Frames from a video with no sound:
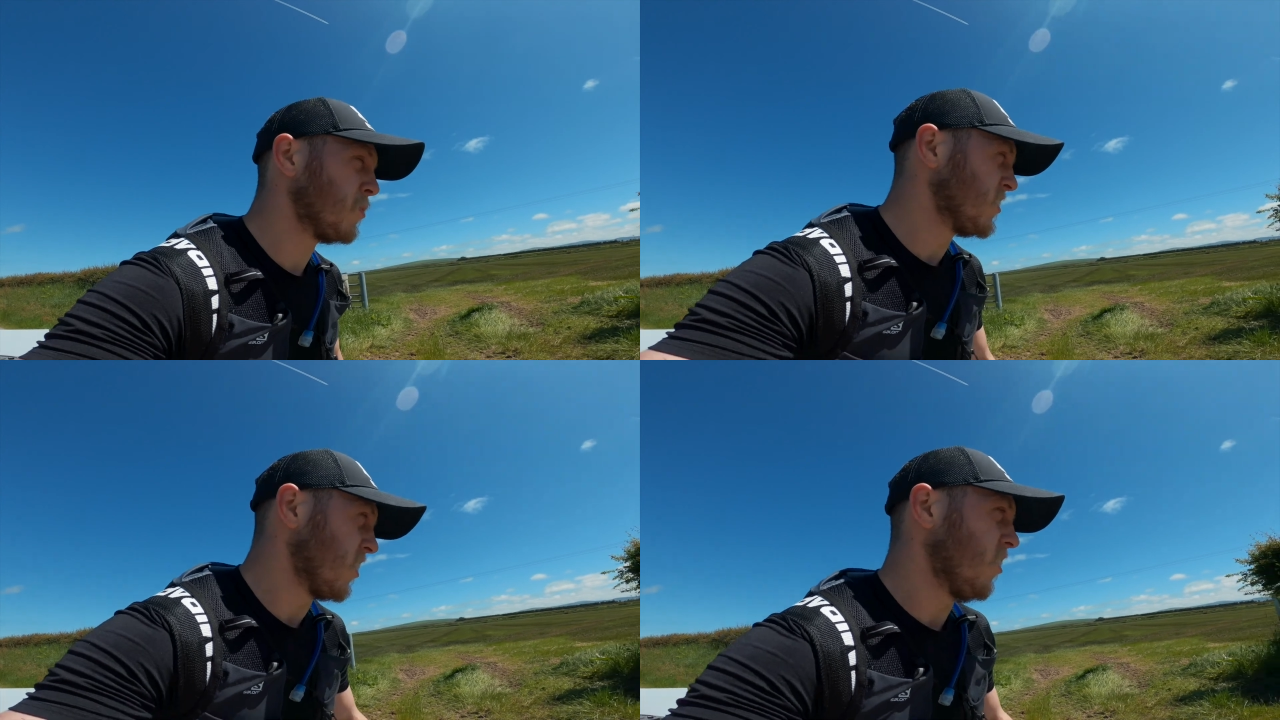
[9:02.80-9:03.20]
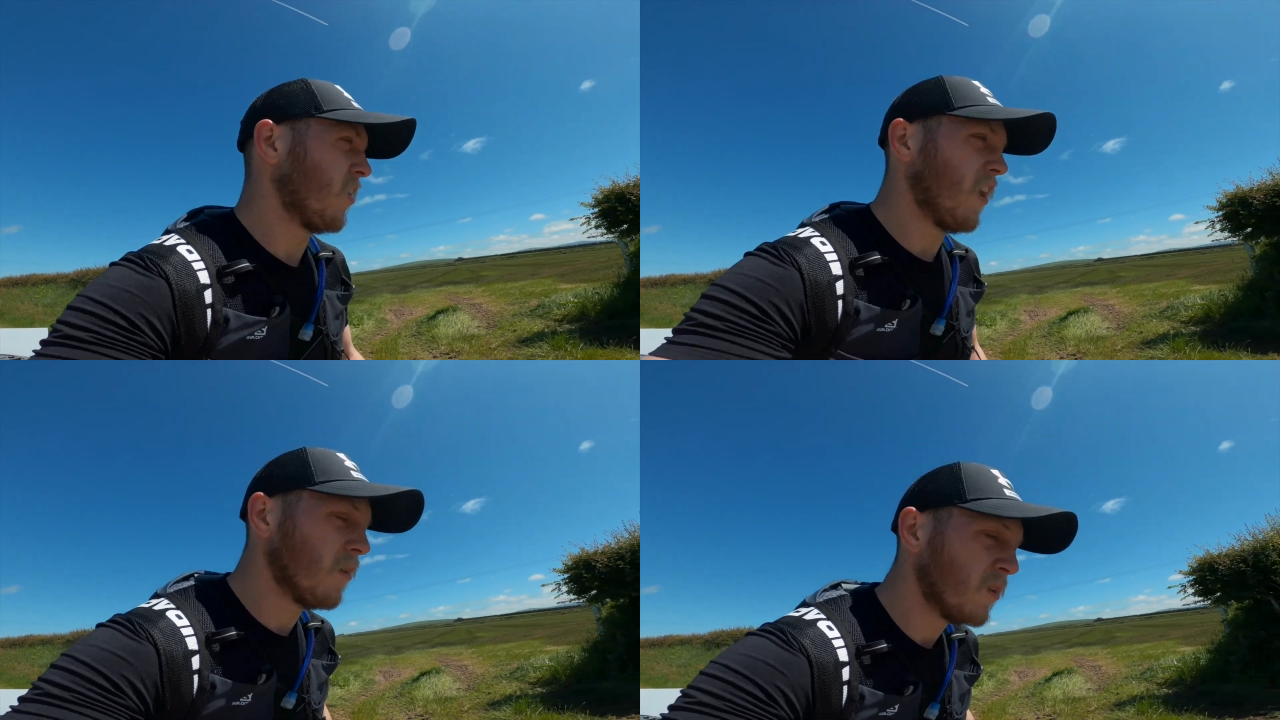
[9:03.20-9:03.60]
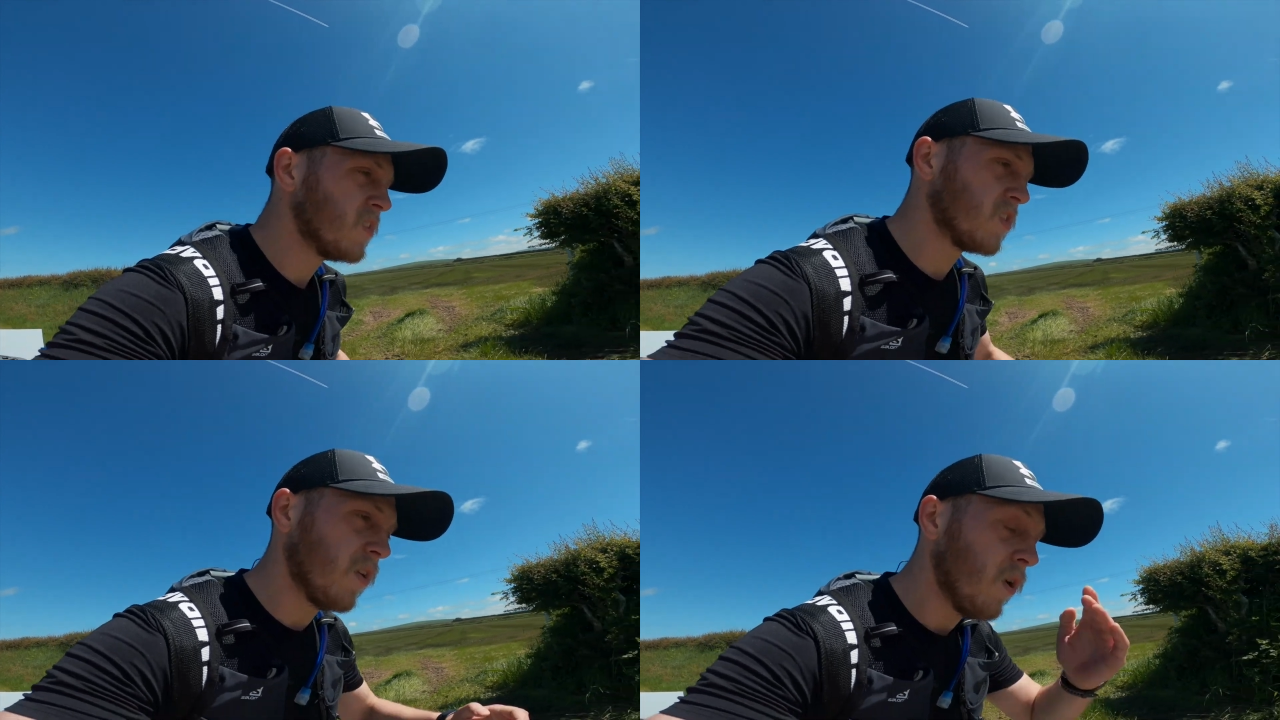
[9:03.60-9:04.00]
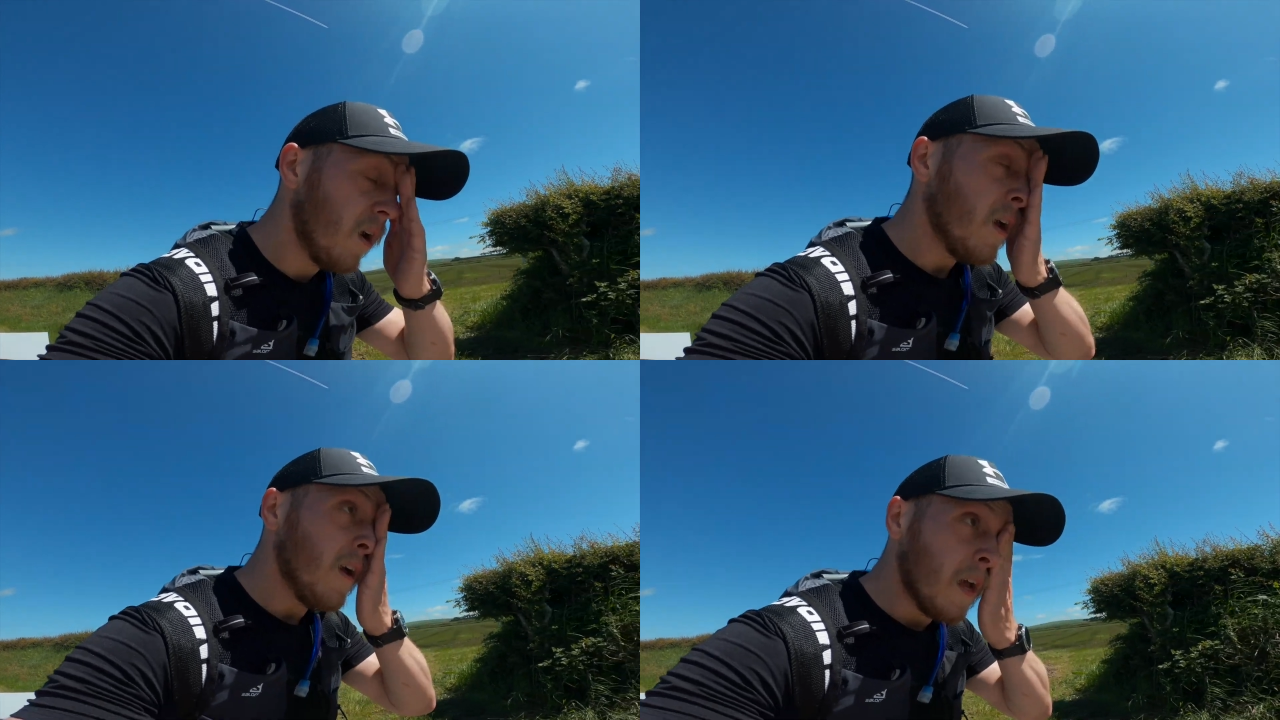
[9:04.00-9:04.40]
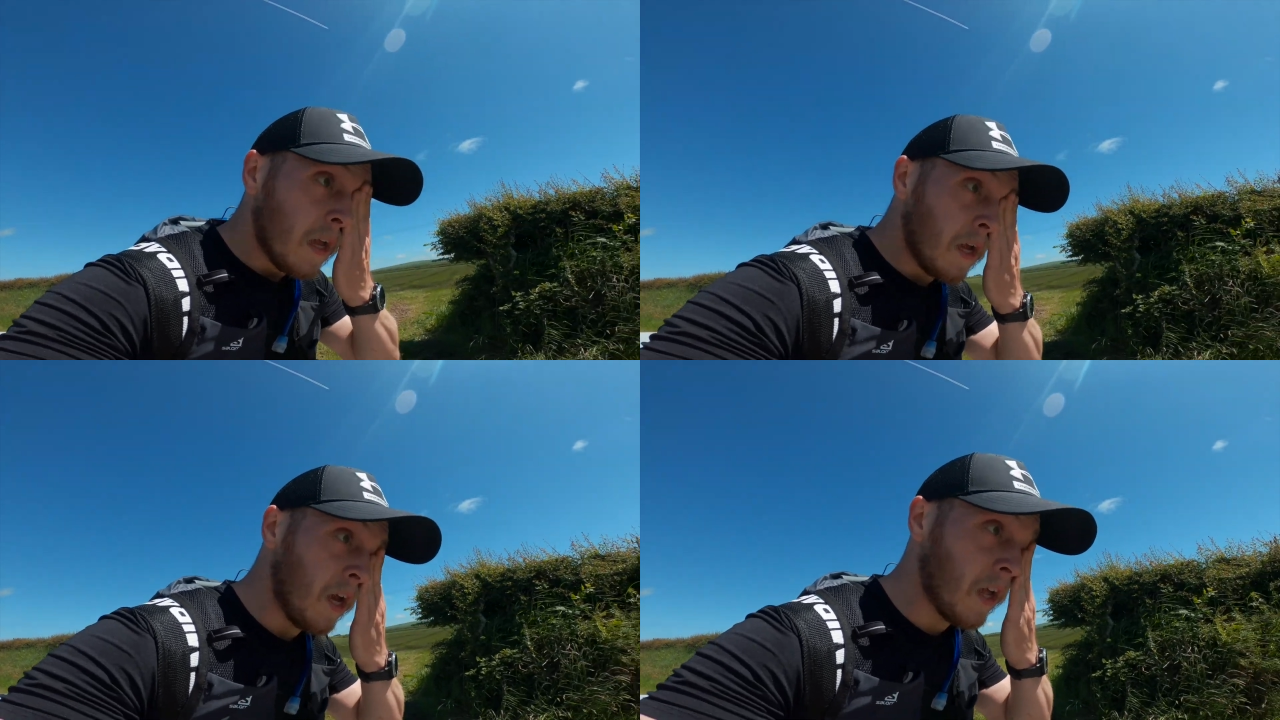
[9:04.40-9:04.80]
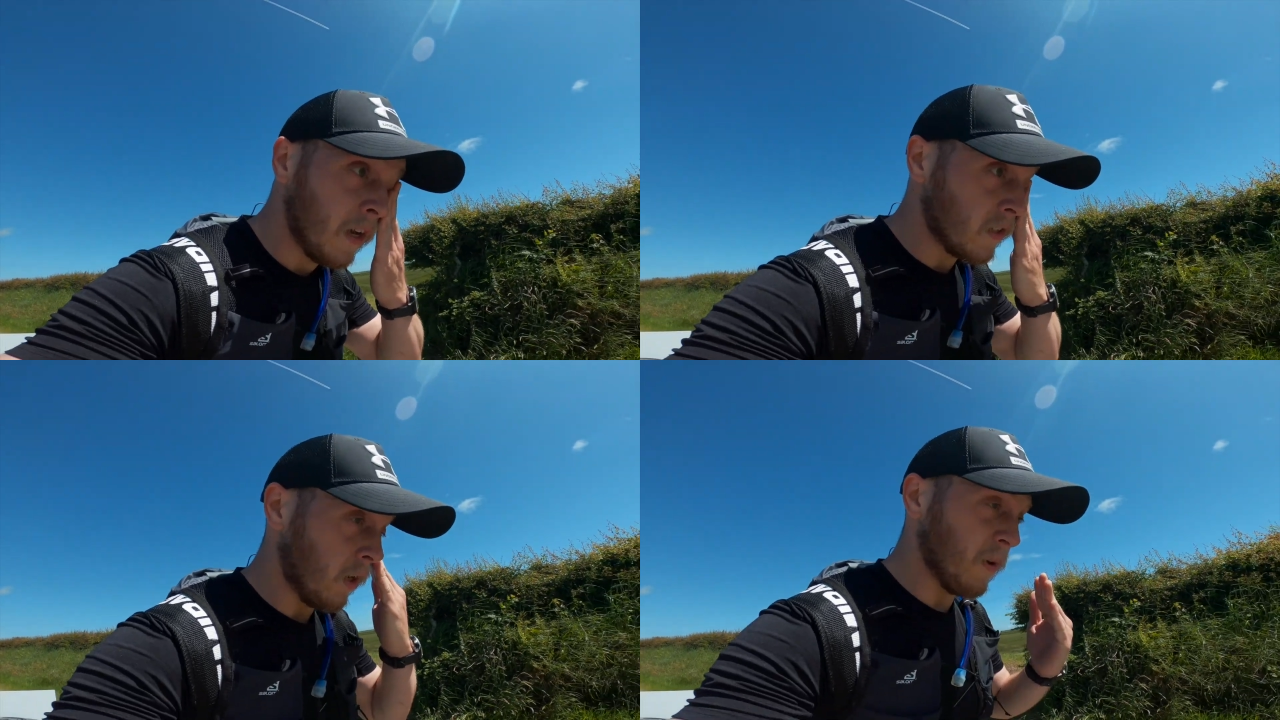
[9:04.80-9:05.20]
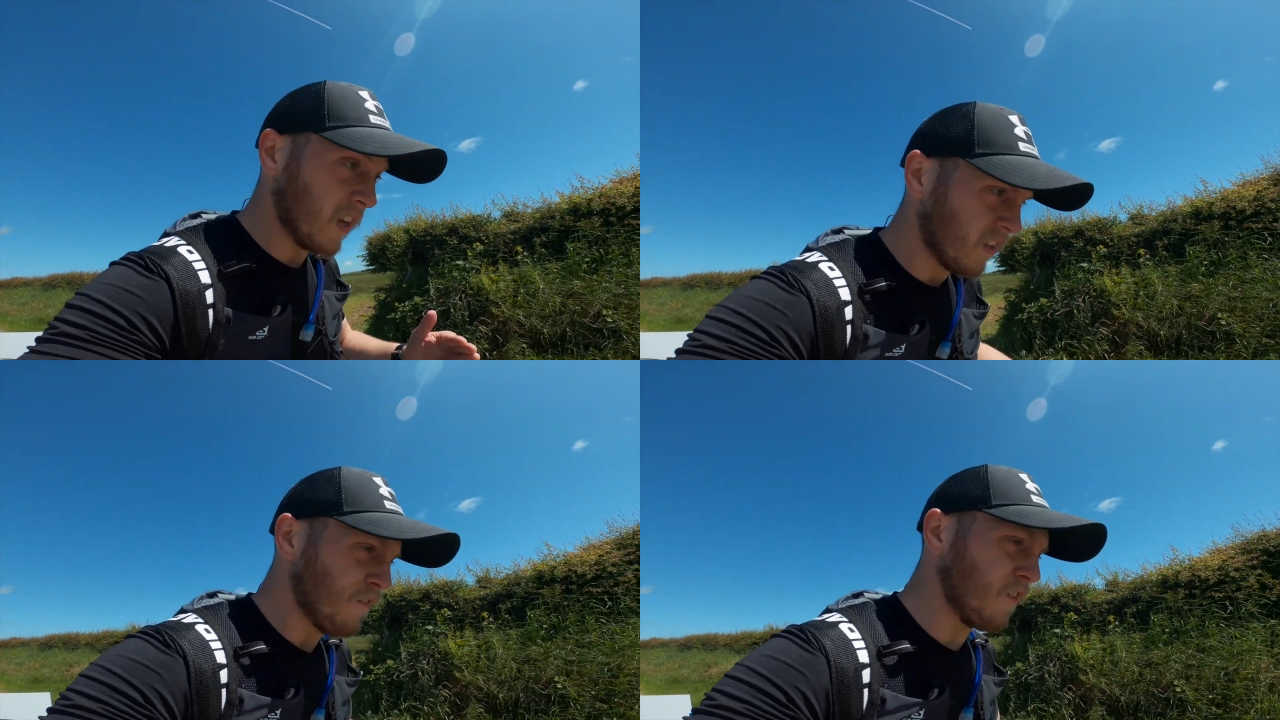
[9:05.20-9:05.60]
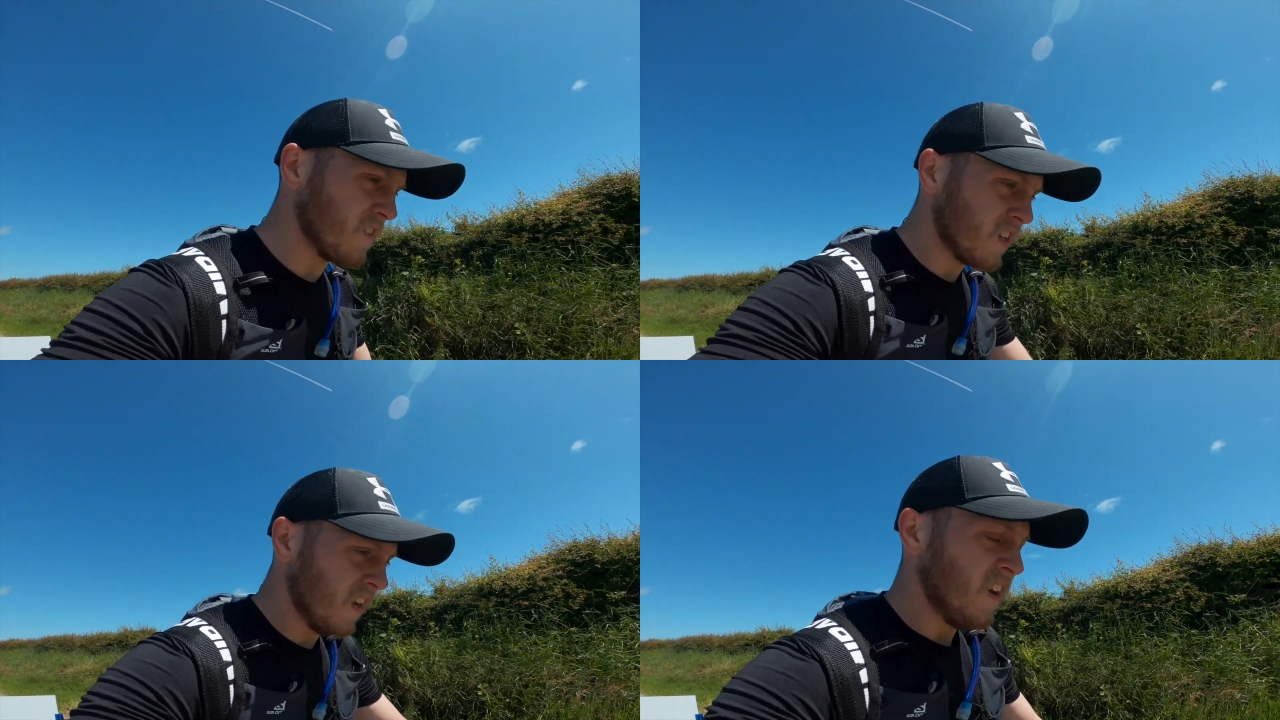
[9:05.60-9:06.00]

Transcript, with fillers: but it's a lot of climbing, so that's going to make a difference.